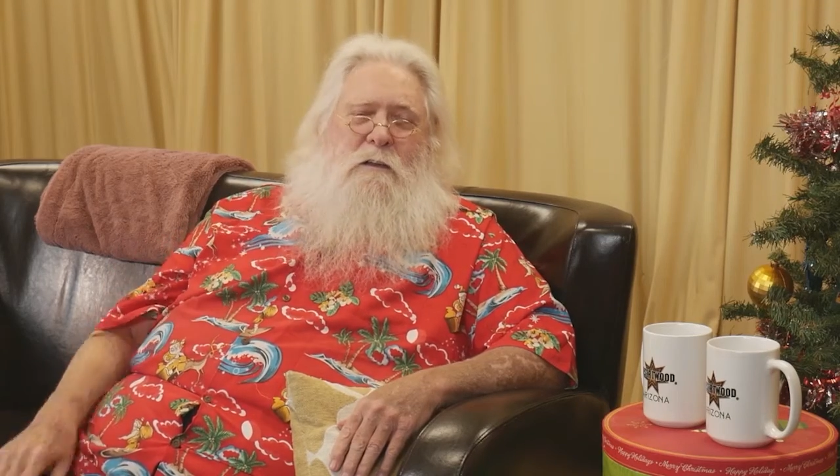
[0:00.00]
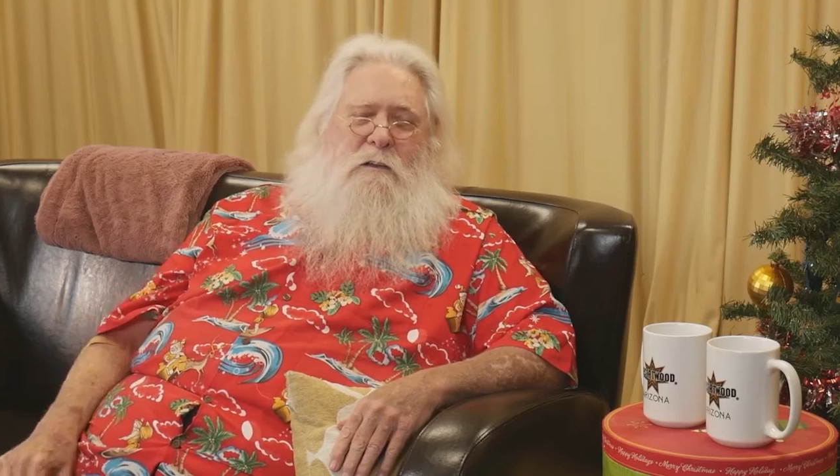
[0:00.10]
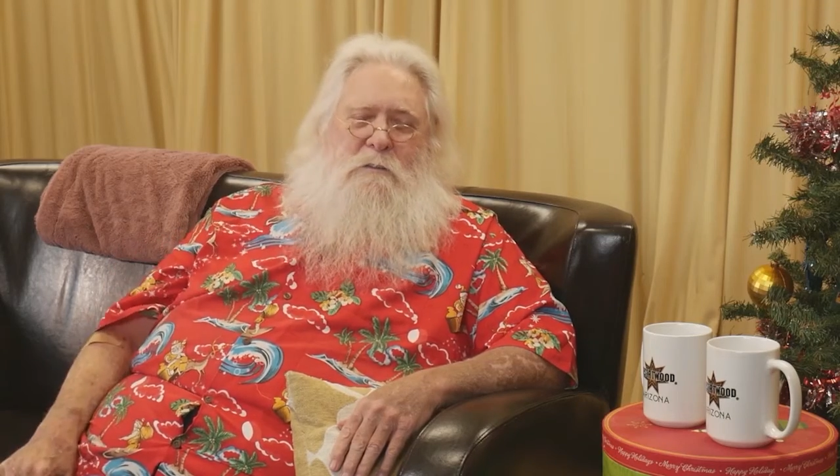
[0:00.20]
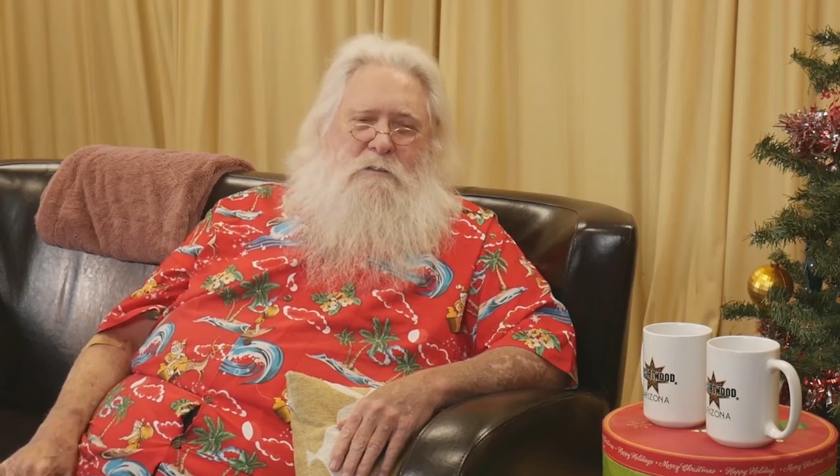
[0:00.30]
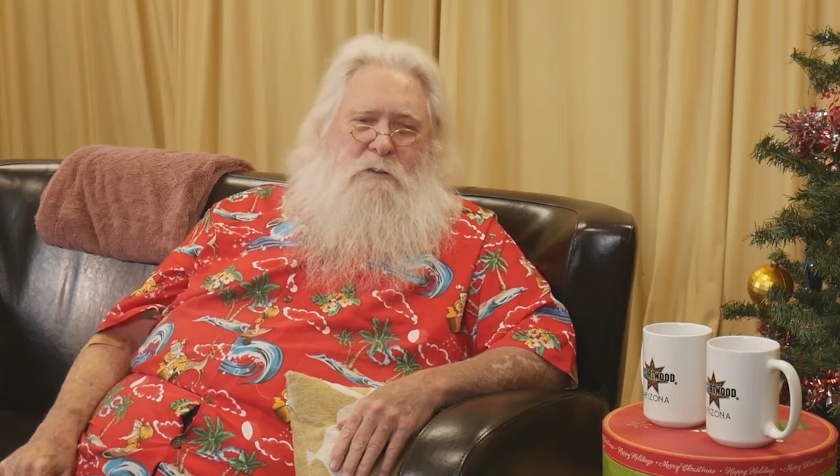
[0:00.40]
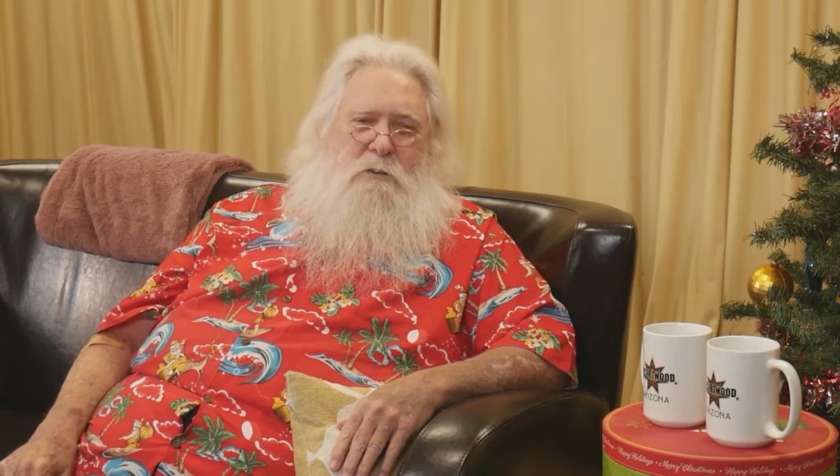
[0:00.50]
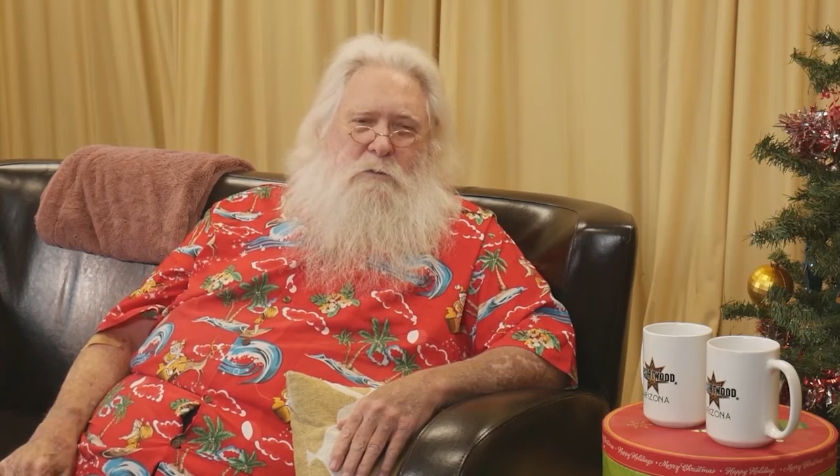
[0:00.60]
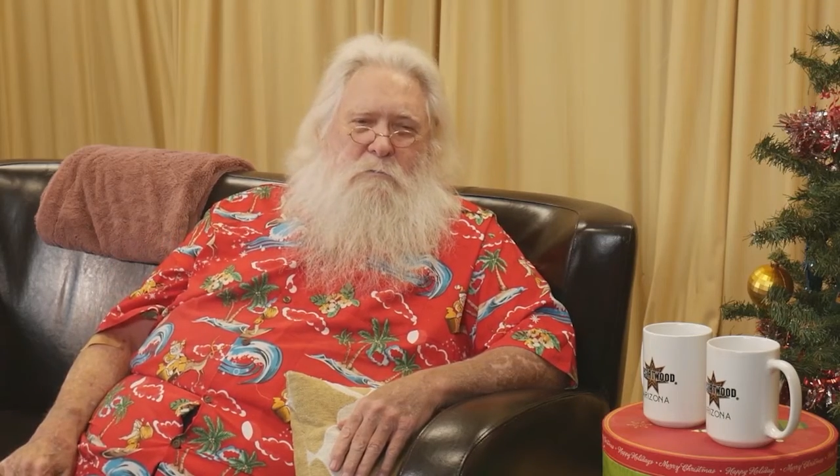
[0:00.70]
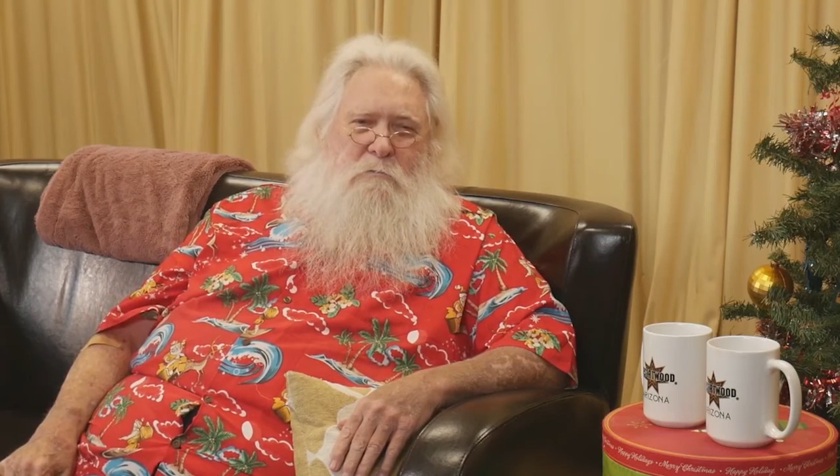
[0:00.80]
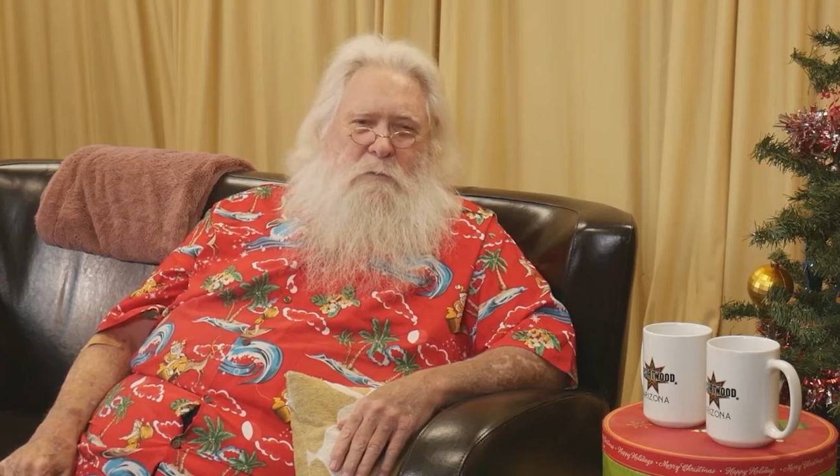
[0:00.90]

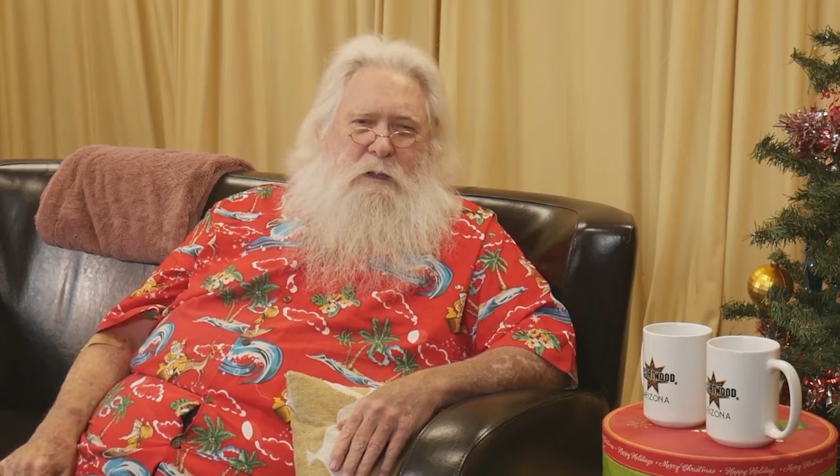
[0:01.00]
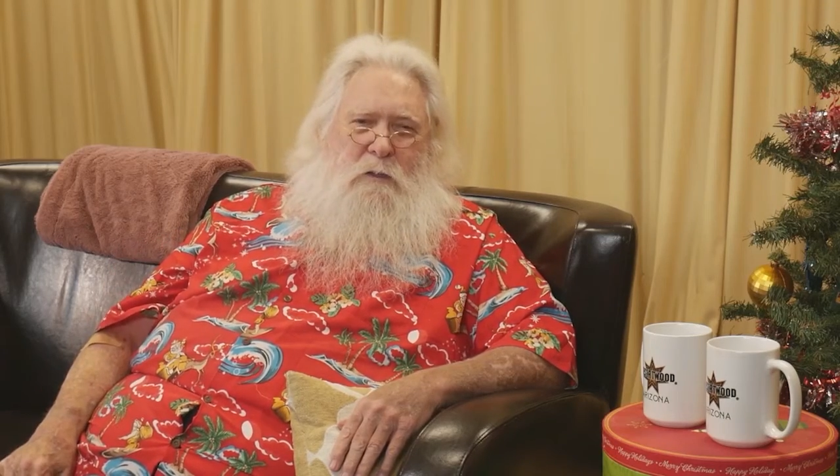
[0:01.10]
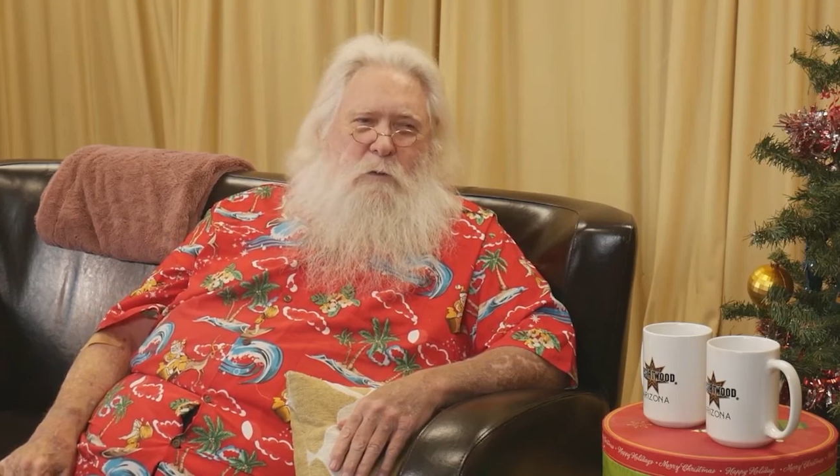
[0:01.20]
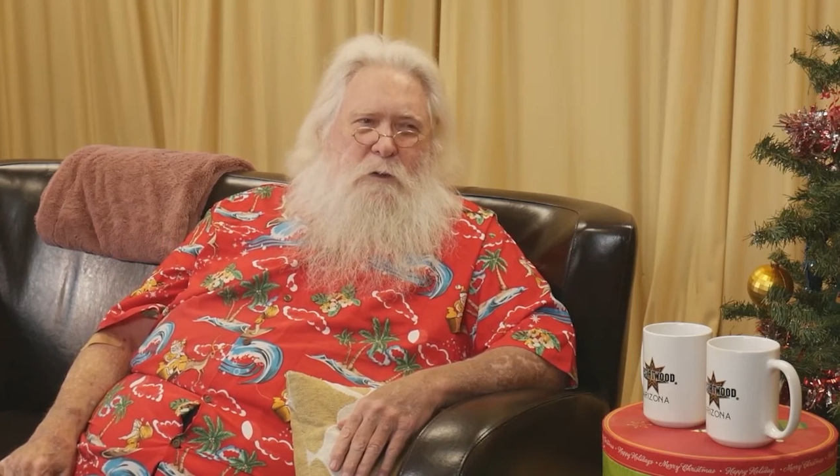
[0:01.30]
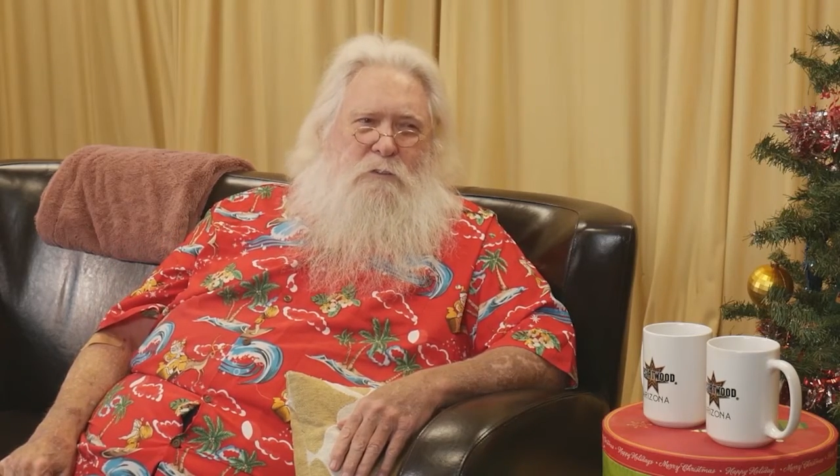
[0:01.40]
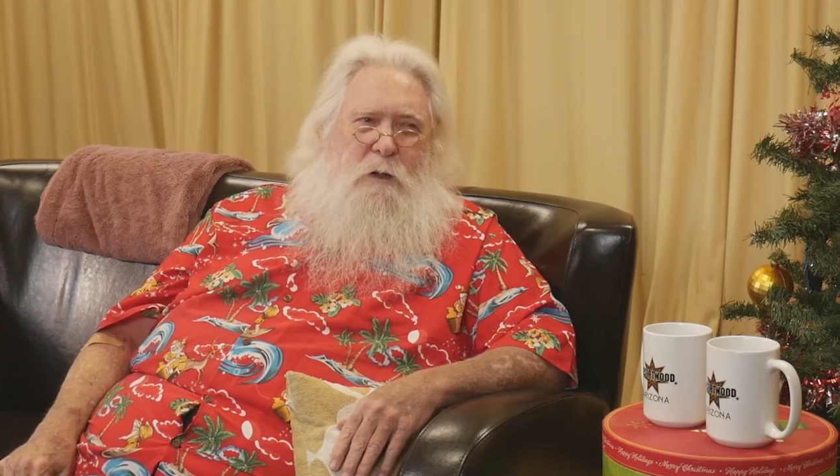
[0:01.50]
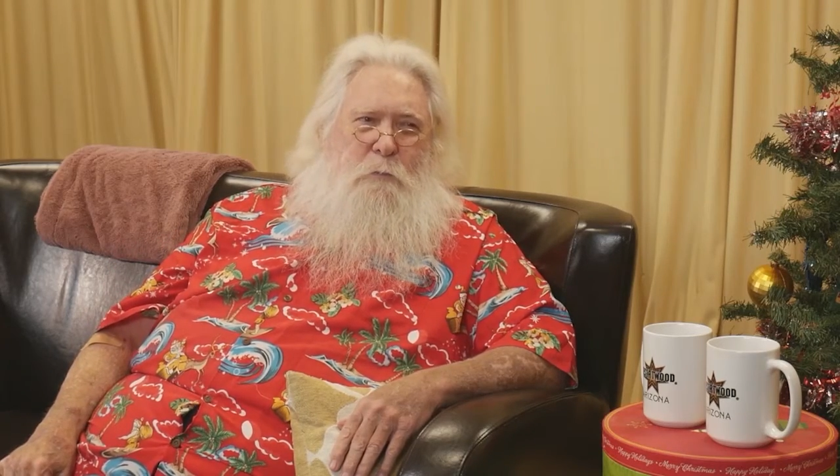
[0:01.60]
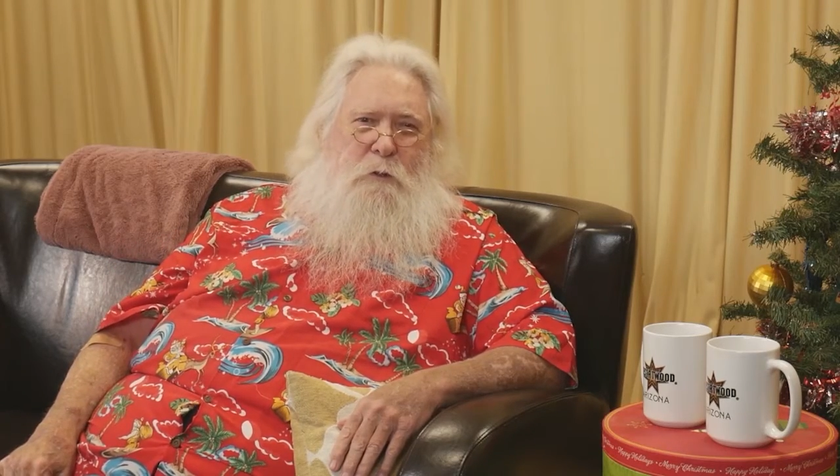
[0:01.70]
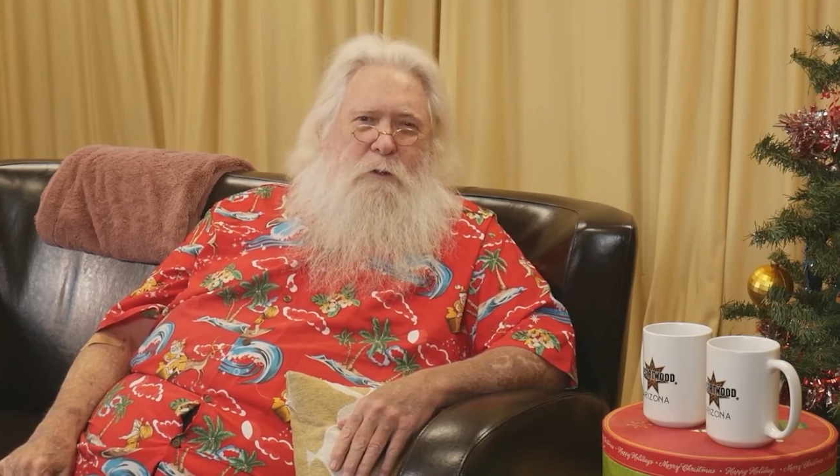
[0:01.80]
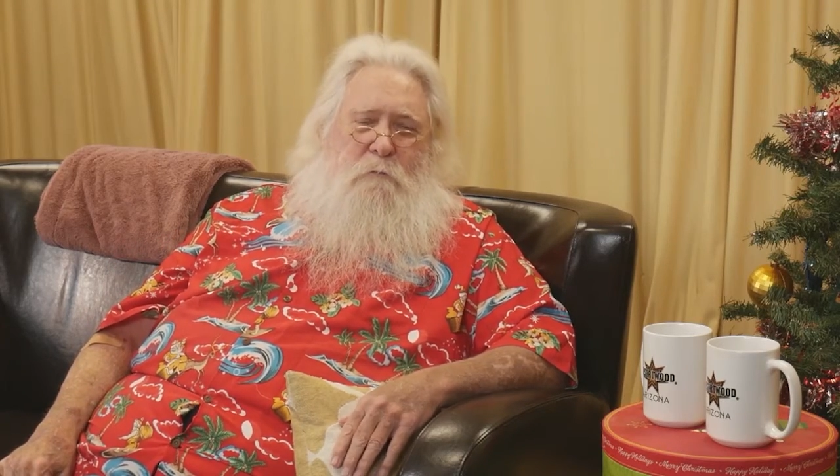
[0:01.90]
So it works out pretty good.